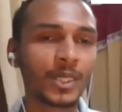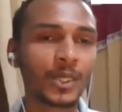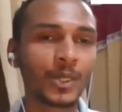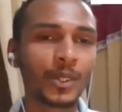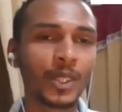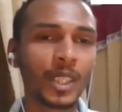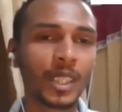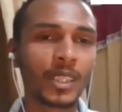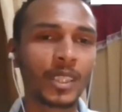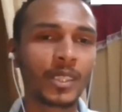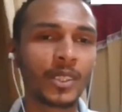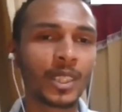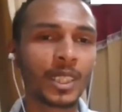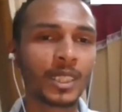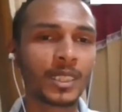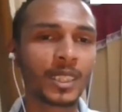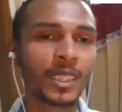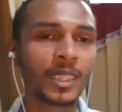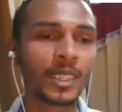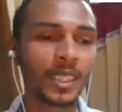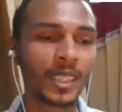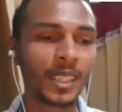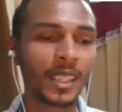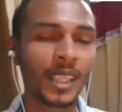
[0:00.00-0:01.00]
you are gonna
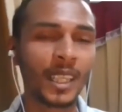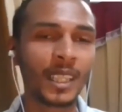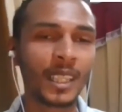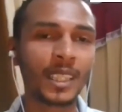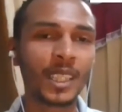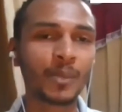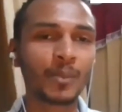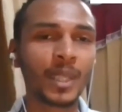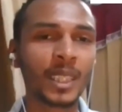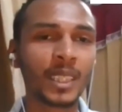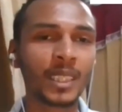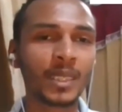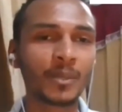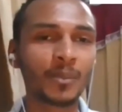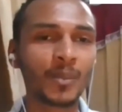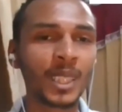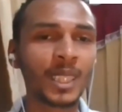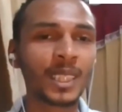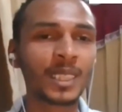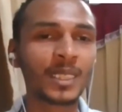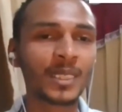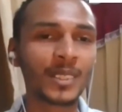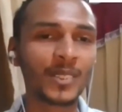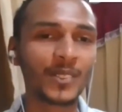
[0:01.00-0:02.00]
certainly end up at a
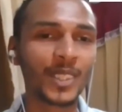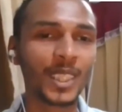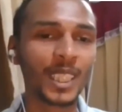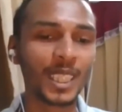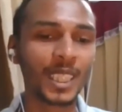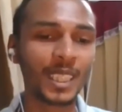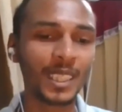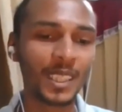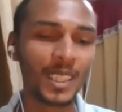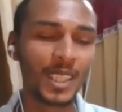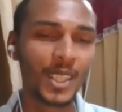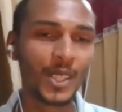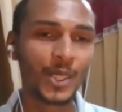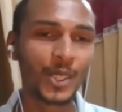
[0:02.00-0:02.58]
place where